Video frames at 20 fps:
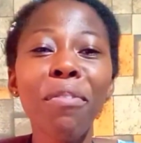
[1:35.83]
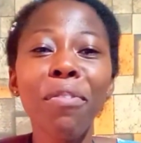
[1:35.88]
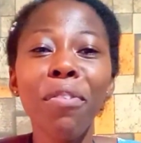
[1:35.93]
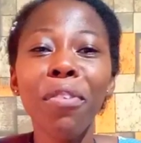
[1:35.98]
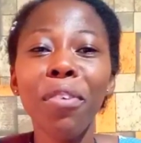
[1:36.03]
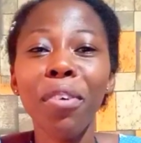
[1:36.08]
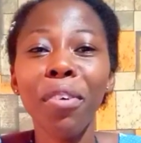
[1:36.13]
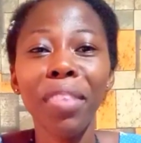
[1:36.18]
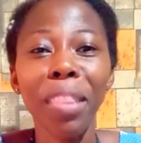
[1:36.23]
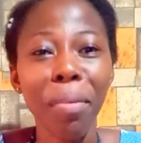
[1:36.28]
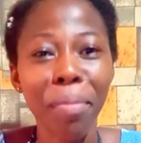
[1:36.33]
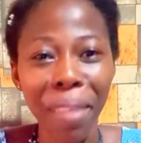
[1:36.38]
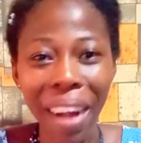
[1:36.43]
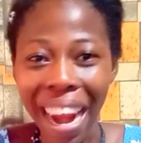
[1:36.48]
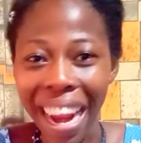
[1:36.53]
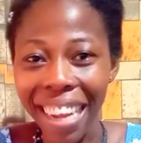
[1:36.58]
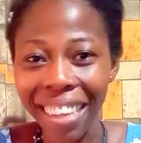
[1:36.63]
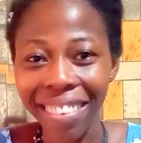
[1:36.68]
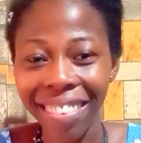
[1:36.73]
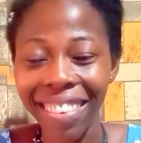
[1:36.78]
for the
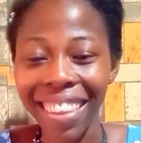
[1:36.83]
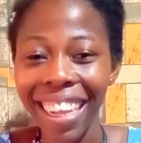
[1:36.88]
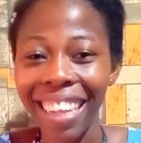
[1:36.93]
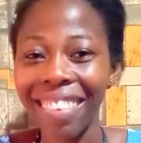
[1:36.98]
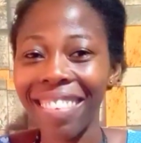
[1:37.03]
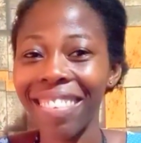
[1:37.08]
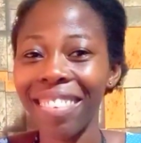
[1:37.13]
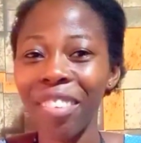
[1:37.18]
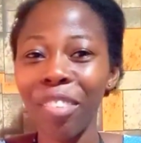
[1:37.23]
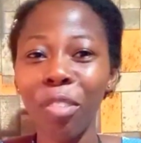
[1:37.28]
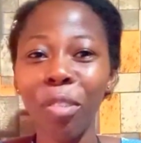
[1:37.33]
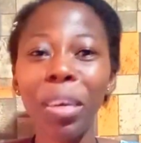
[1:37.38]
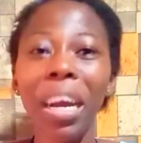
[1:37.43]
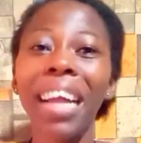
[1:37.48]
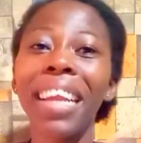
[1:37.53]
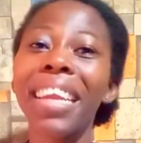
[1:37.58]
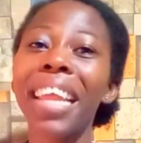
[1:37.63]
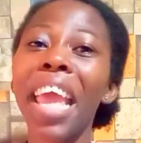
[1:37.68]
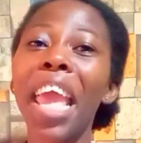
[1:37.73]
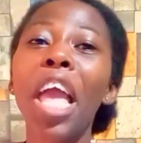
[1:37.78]
brides that
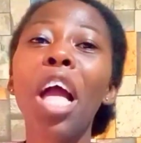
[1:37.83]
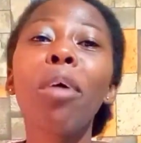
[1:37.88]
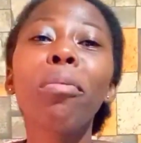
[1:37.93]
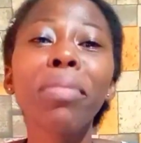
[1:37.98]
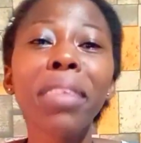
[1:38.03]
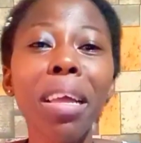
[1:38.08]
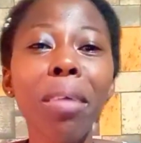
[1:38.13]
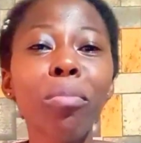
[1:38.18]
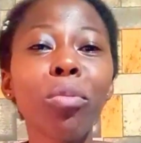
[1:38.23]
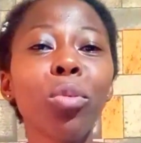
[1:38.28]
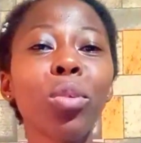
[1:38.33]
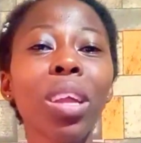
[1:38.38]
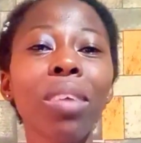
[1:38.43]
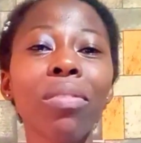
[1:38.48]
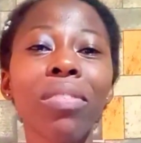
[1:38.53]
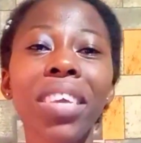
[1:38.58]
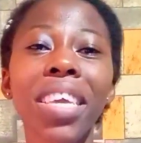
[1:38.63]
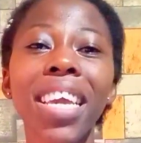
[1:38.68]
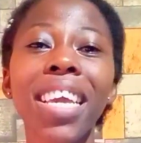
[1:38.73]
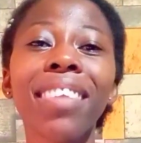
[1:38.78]
can help them to
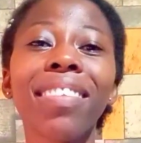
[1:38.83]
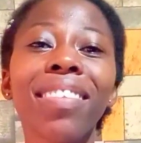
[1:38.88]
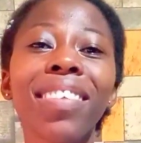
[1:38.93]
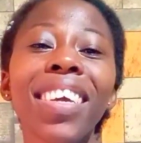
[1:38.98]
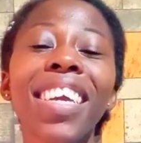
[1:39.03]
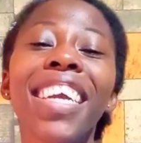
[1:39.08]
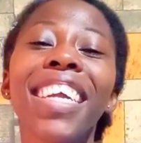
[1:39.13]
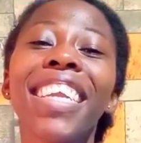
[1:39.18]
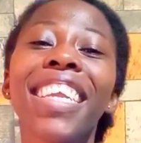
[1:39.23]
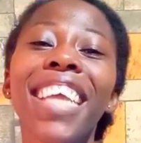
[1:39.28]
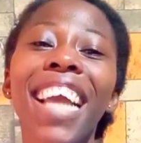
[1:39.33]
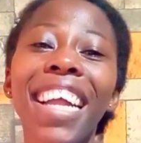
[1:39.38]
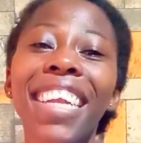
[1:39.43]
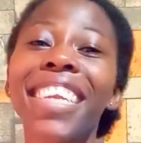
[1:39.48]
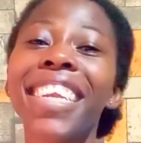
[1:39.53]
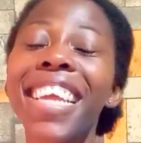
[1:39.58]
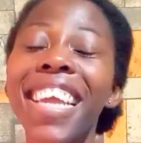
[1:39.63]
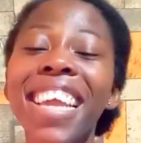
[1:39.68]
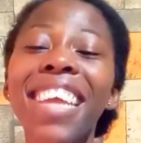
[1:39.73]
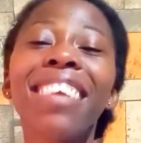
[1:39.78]
navigate
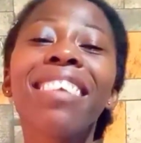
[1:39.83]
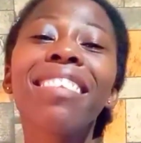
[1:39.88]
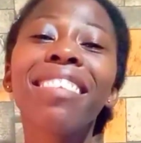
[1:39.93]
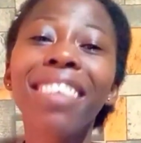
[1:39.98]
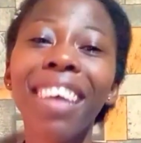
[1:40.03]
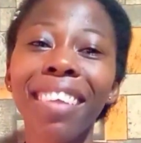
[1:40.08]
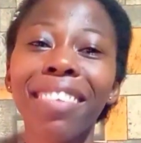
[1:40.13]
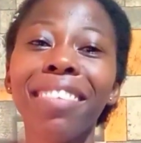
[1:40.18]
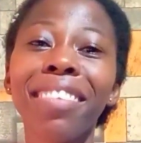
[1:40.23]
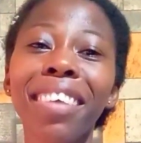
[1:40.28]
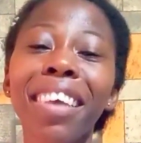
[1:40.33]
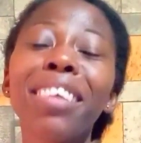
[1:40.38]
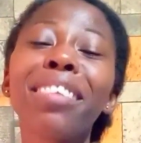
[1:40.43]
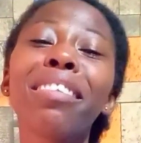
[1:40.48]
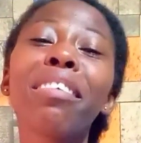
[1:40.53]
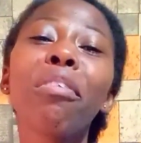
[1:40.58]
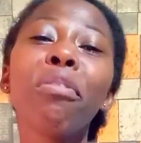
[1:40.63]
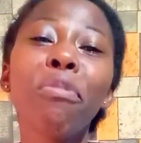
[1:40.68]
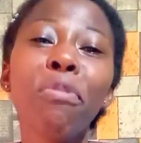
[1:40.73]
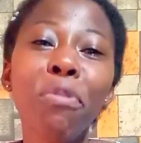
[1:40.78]
their day
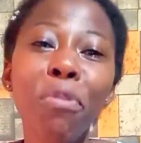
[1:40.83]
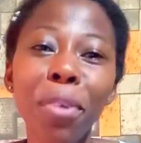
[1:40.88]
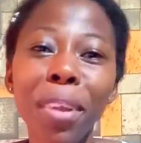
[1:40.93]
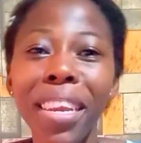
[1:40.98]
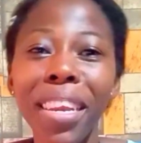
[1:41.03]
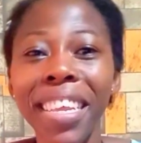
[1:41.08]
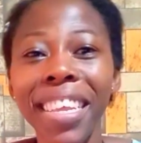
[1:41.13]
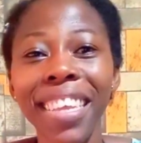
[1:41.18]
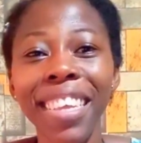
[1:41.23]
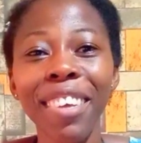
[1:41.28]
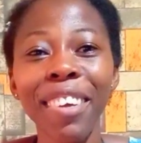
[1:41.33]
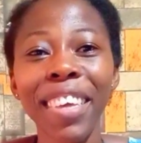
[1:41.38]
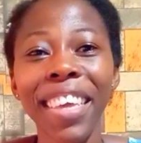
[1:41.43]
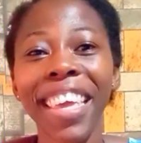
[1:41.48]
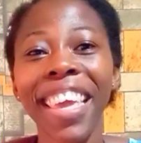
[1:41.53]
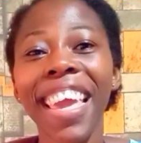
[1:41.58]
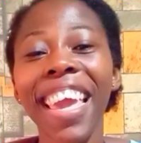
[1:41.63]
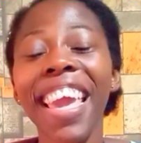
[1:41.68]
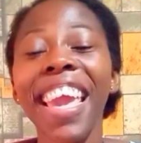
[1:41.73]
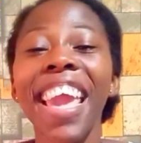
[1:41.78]
successfully.
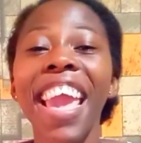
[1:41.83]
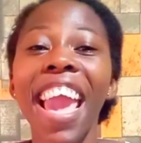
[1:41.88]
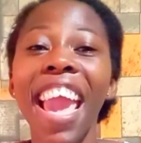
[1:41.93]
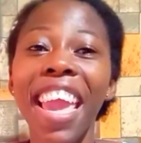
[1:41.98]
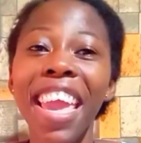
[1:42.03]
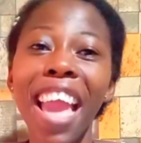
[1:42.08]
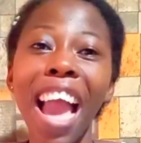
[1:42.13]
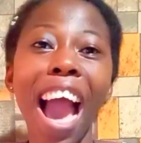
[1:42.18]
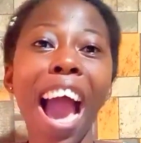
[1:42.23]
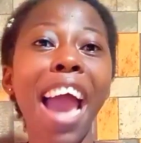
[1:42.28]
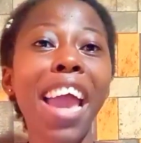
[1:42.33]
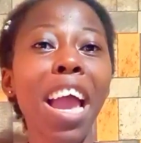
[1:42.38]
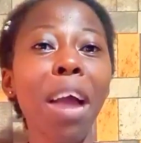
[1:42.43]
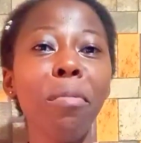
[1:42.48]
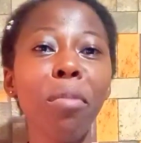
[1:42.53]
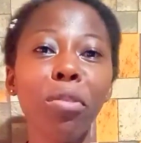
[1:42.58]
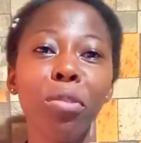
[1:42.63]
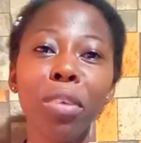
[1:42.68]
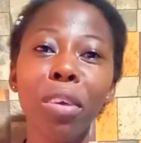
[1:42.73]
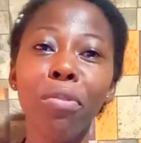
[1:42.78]
Okay, yeah, I
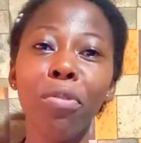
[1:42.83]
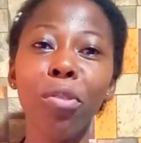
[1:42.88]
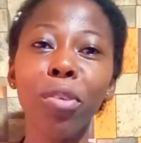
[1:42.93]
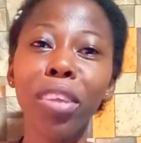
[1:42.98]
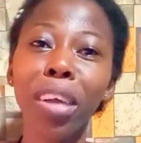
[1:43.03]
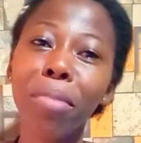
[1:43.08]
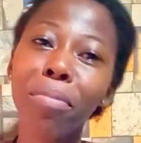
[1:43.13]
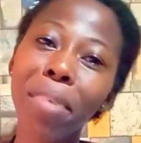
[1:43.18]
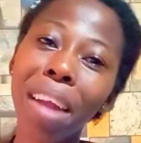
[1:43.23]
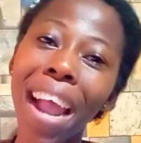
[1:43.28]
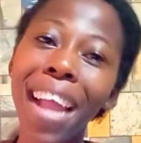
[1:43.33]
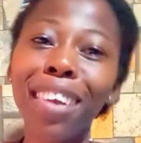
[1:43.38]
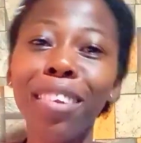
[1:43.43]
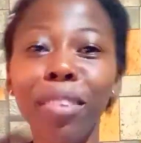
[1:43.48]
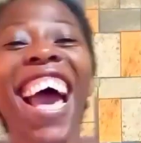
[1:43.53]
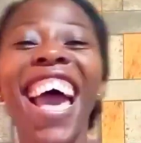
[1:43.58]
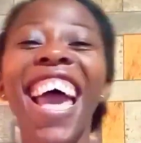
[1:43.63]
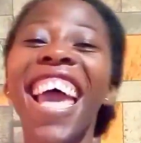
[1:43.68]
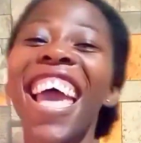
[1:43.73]
am also a future bride.